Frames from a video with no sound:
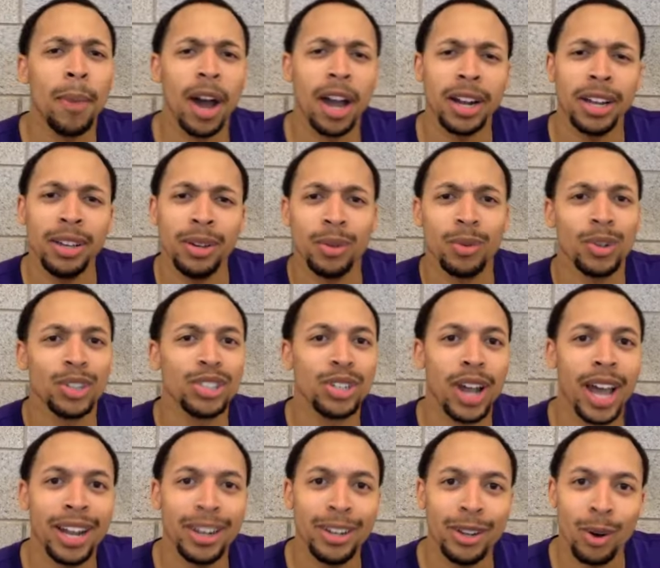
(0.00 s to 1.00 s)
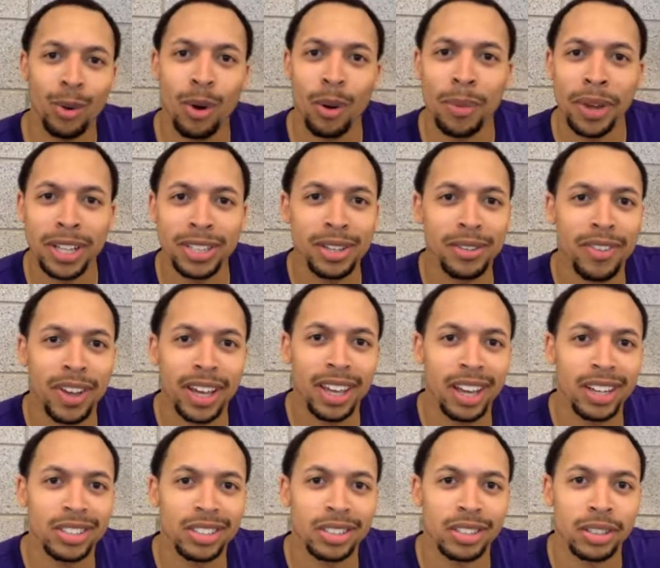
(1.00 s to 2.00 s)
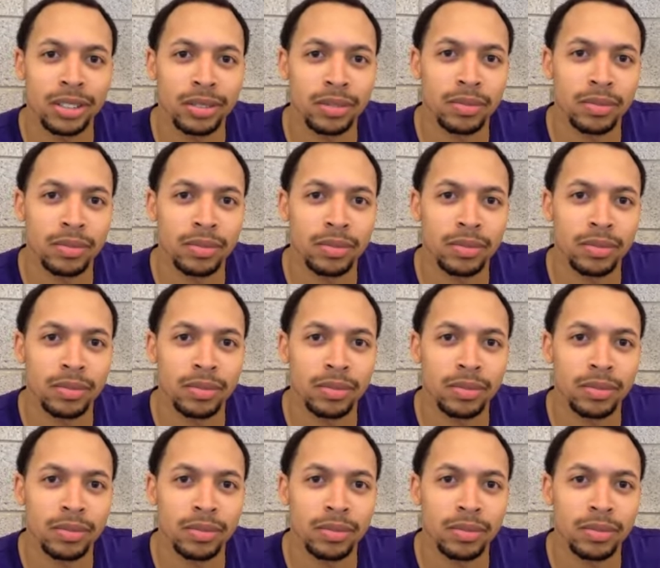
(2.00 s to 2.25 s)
Bonnie, what's your ideal romantic vacation?